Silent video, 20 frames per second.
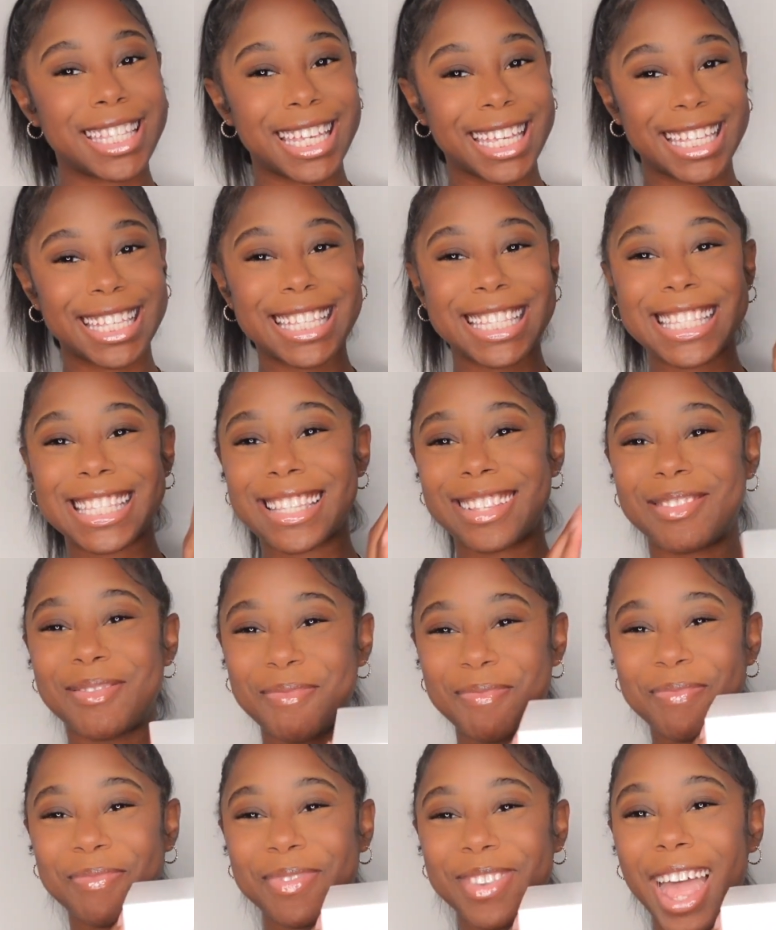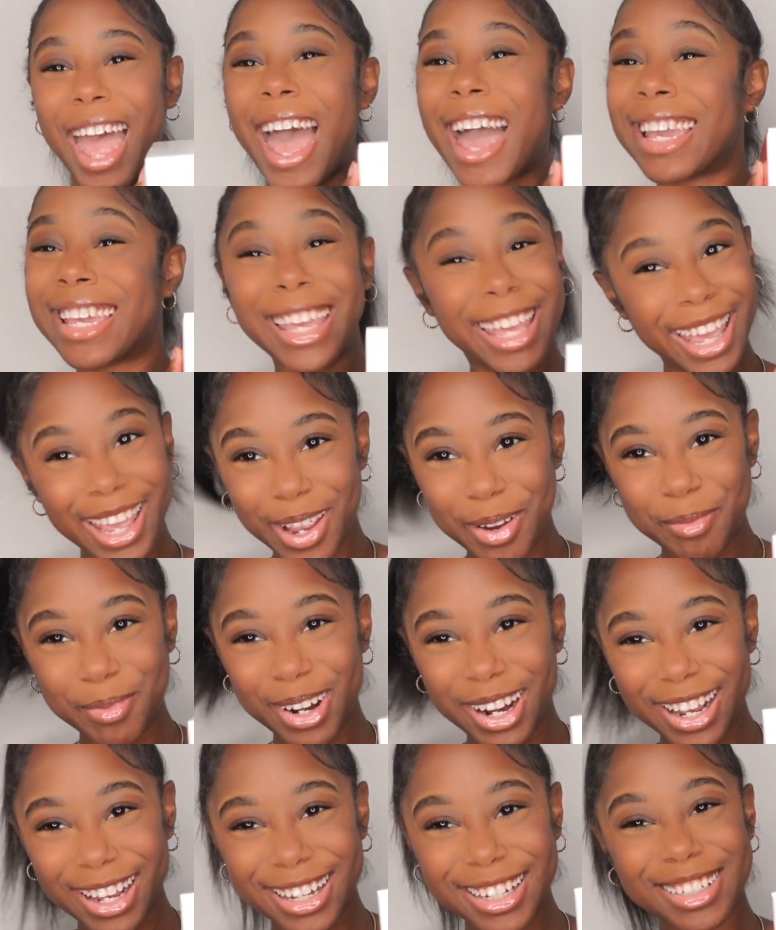is a
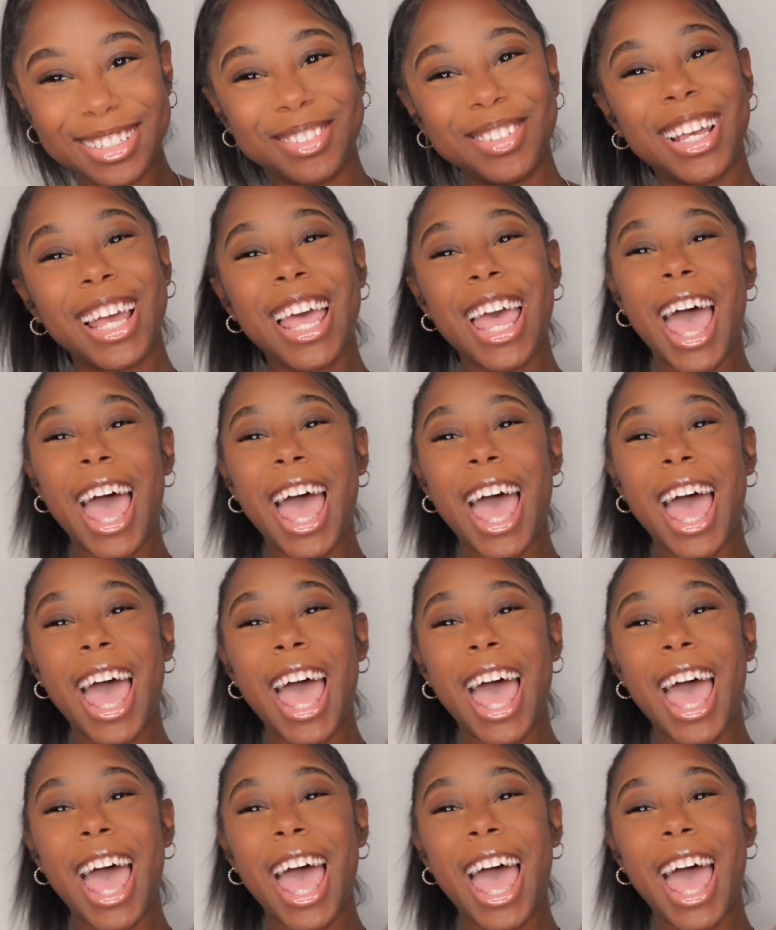camera.